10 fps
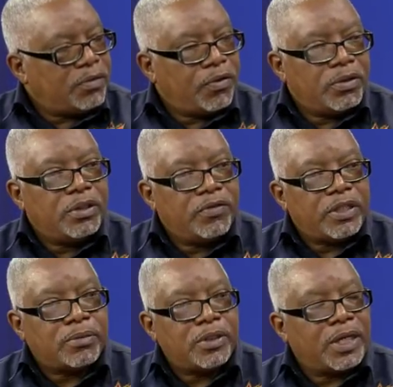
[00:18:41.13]
foreign
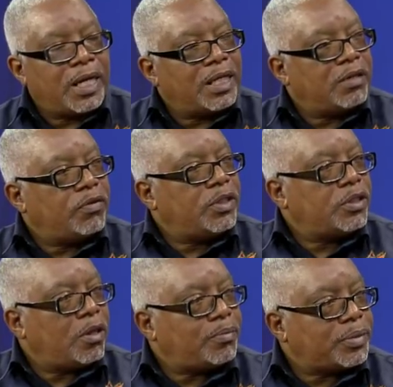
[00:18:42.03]
investment, you can't give away the
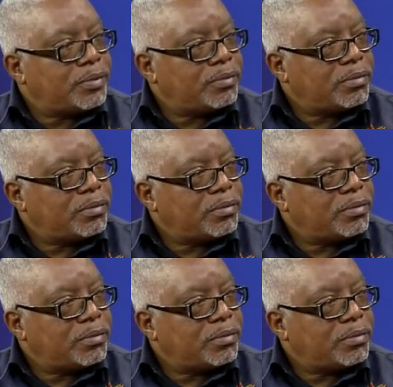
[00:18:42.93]
shop.